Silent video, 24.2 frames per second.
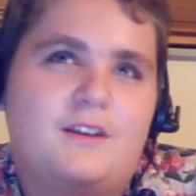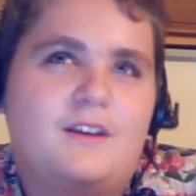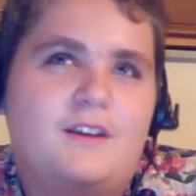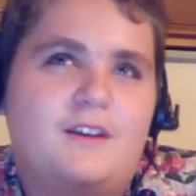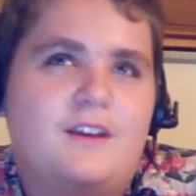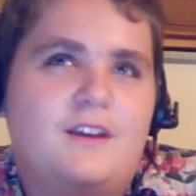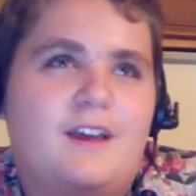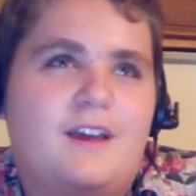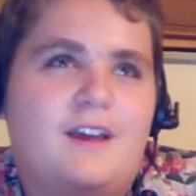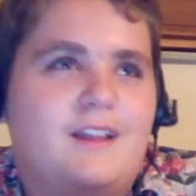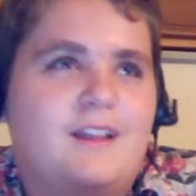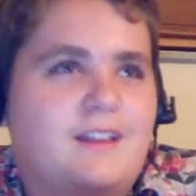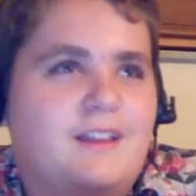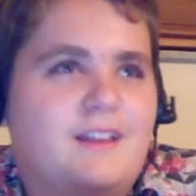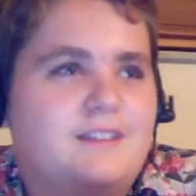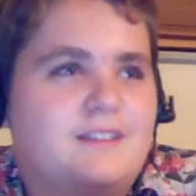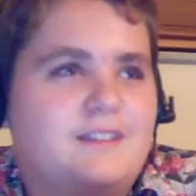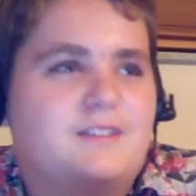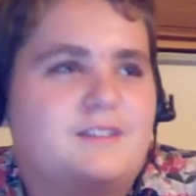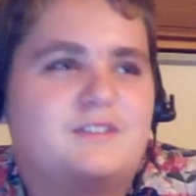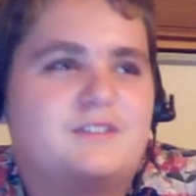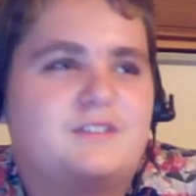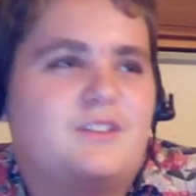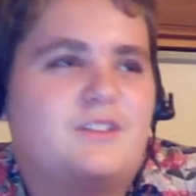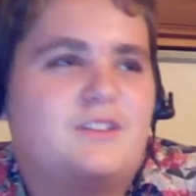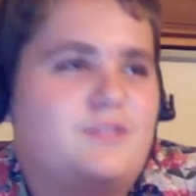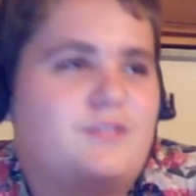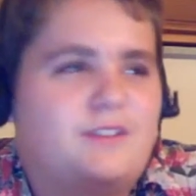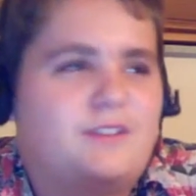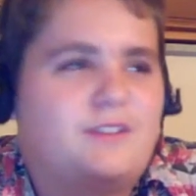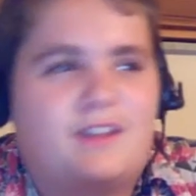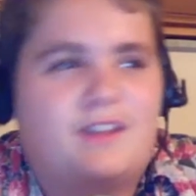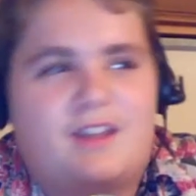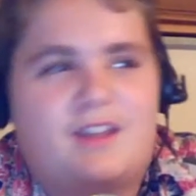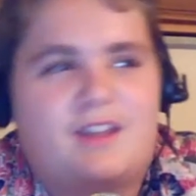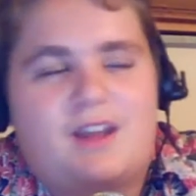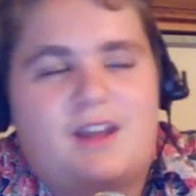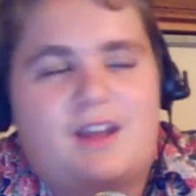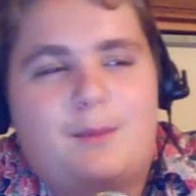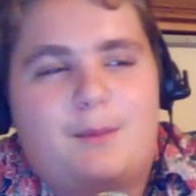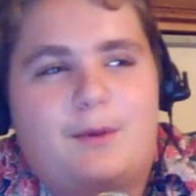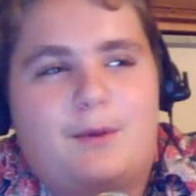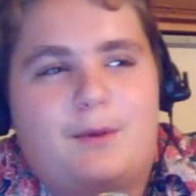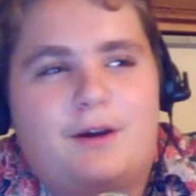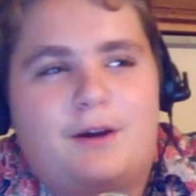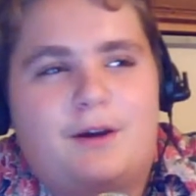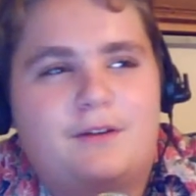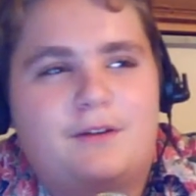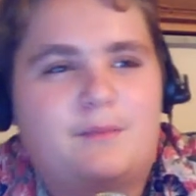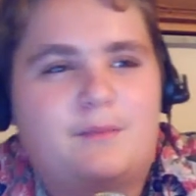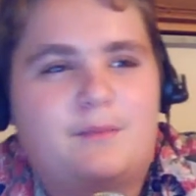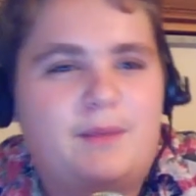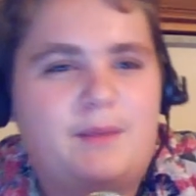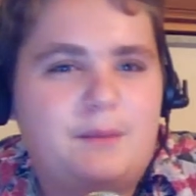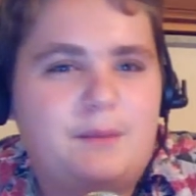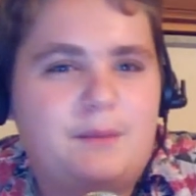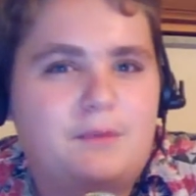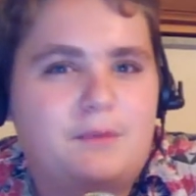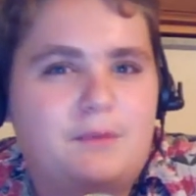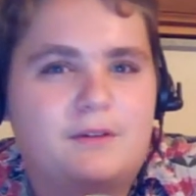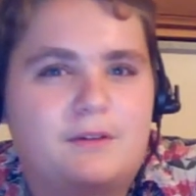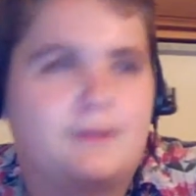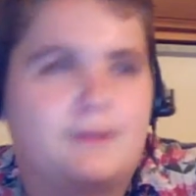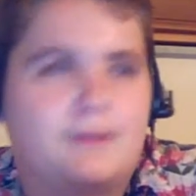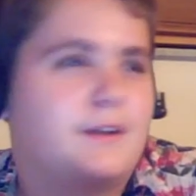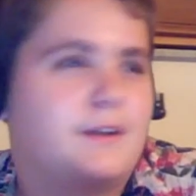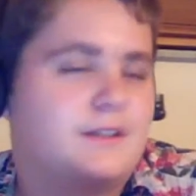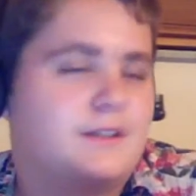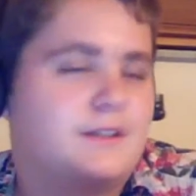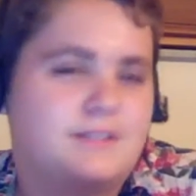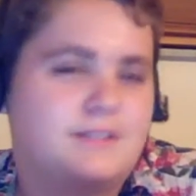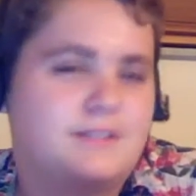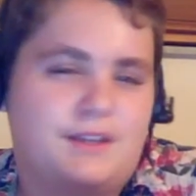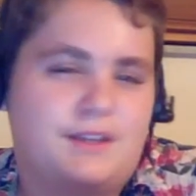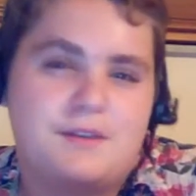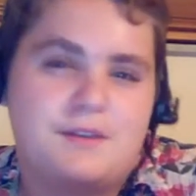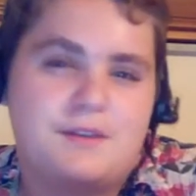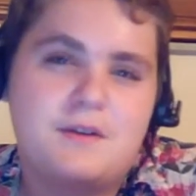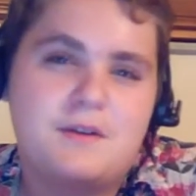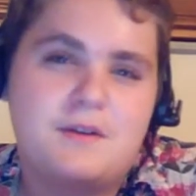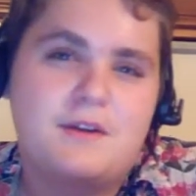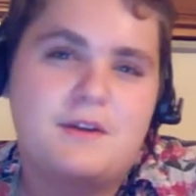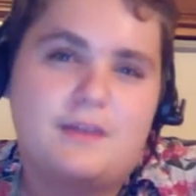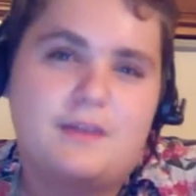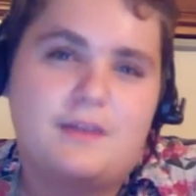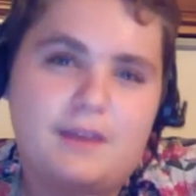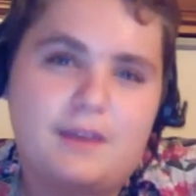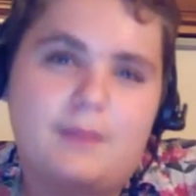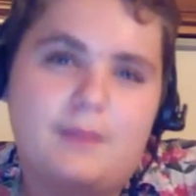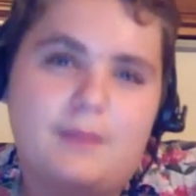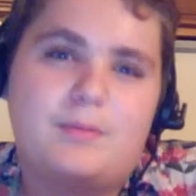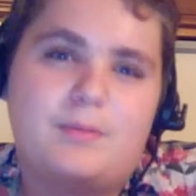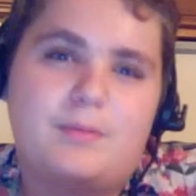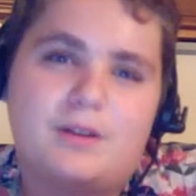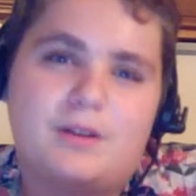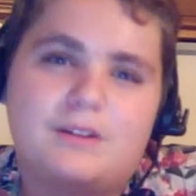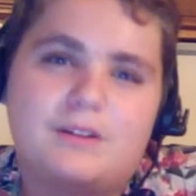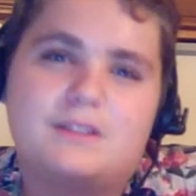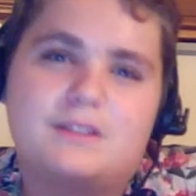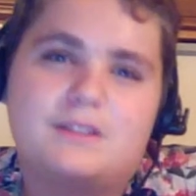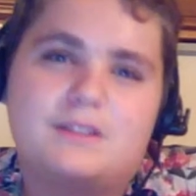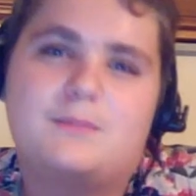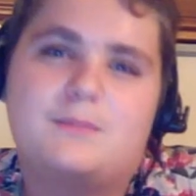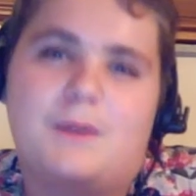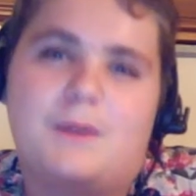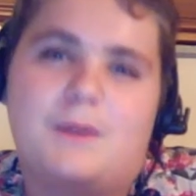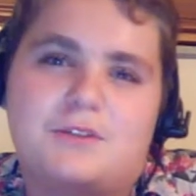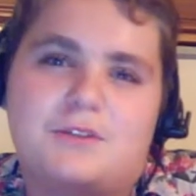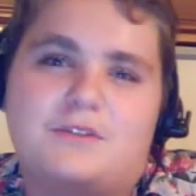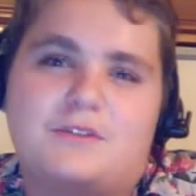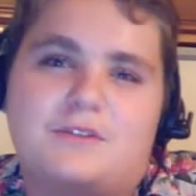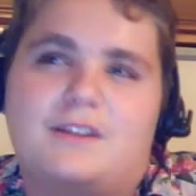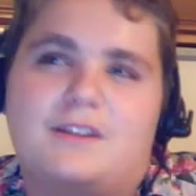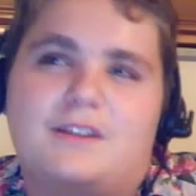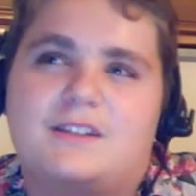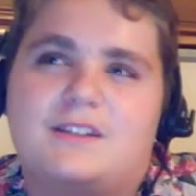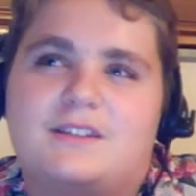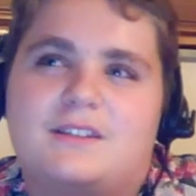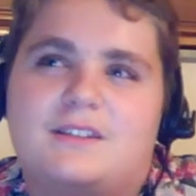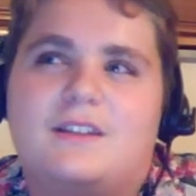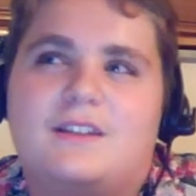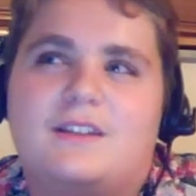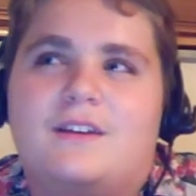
And like there's only like a couple hundred people in there. It's like, yep, you're on the special list.